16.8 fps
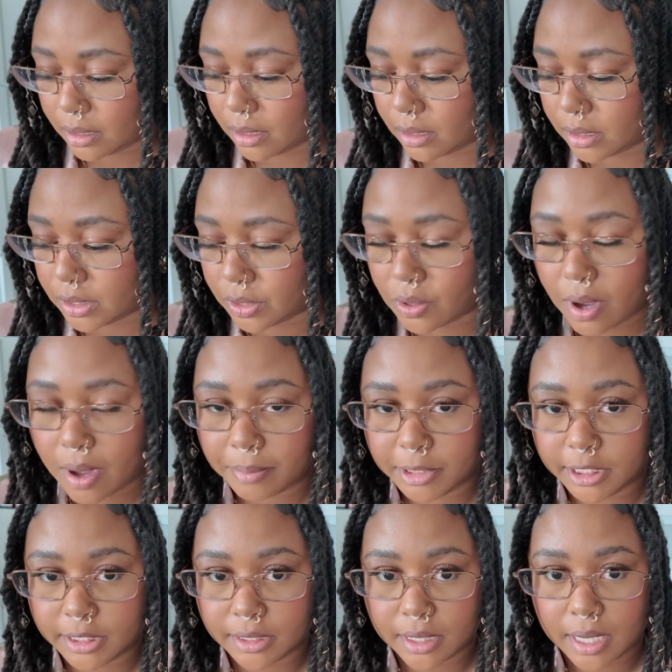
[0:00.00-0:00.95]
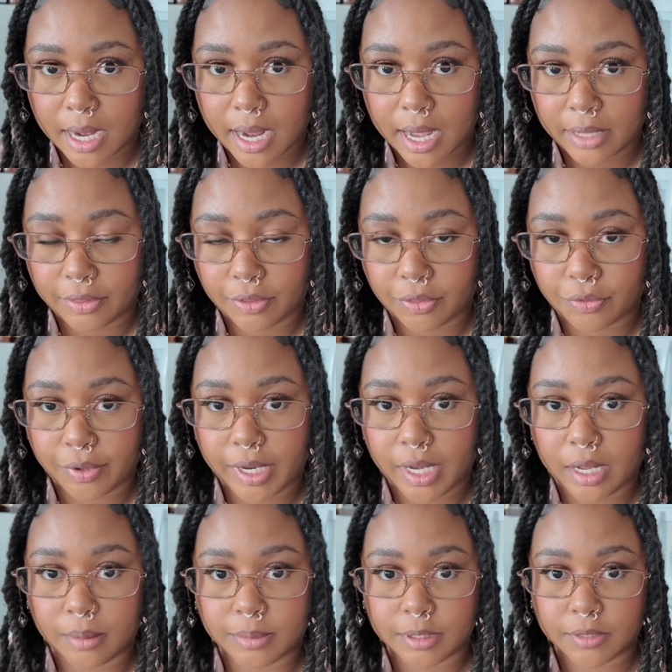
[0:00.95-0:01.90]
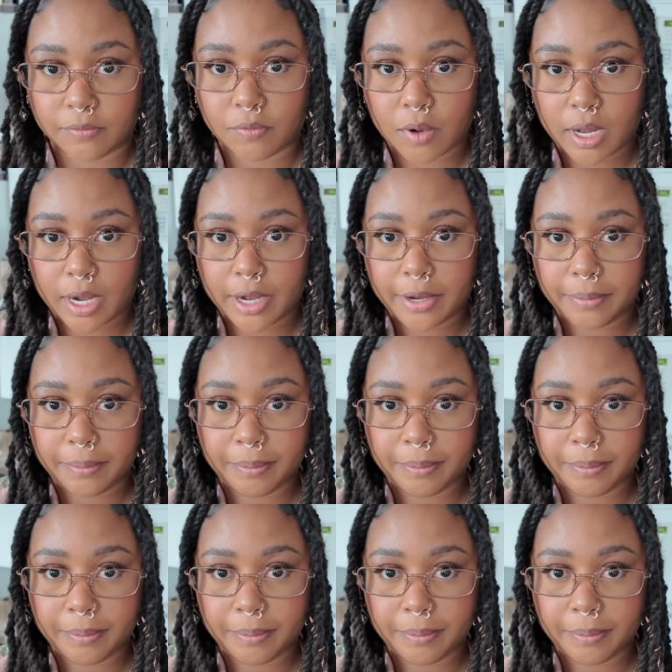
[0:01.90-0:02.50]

So I'm just gonna add the 3 cups of water.